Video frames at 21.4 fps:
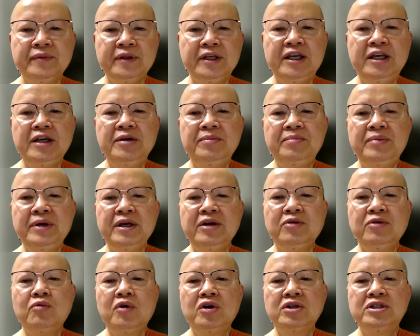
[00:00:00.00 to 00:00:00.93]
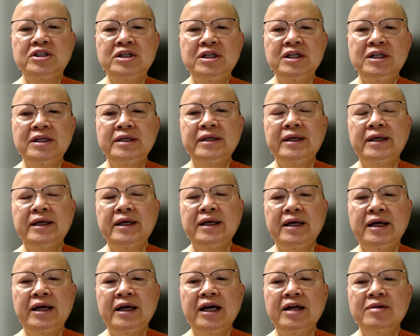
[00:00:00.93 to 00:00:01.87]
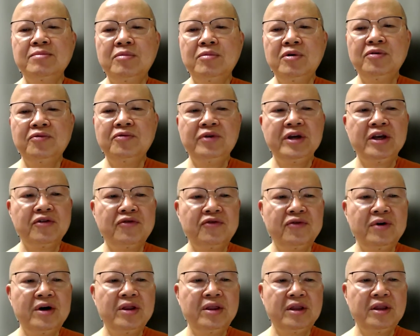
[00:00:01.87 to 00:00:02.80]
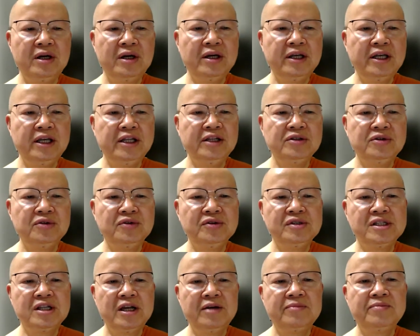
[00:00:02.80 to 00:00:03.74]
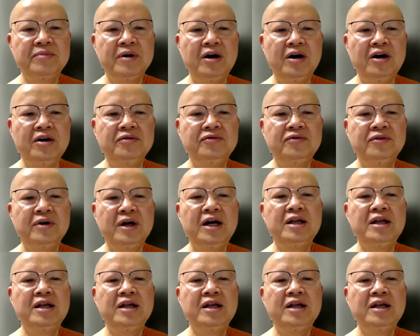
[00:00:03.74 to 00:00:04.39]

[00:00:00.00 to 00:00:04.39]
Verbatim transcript: keeping watching, and moving further into step of